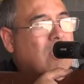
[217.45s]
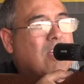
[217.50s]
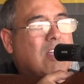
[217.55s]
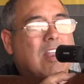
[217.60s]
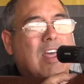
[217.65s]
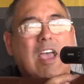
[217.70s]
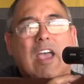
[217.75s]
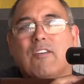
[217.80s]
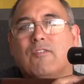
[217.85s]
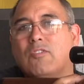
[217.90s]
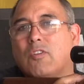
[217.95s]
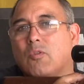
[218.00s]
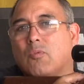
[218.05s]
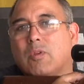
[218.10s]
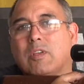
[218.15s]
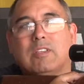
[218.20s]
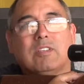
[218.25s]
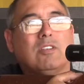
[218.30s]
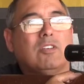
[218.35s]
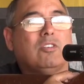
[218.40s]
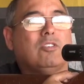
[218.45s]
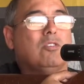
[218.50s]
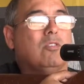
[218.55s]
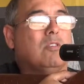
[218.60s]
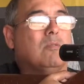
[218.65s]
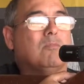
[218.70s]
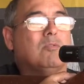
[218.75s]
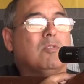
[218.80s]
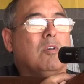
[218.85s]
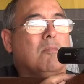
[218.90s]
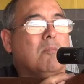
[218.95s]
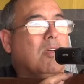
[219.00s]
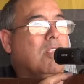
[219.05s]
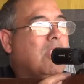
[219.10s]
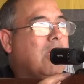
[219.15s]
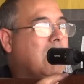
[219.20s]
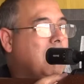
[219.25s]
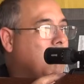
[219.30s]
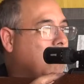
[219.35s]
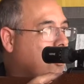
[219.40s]
And I have no reason to shoot him, so I'm going
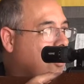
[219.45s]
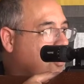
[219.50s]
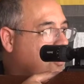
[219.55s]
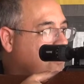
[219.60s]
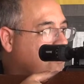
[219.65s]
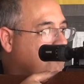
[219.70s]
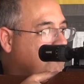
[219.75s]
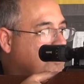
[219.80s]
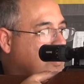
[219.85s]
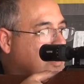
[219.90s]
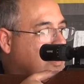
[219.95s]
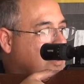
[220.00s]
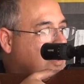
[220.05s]
to let him go.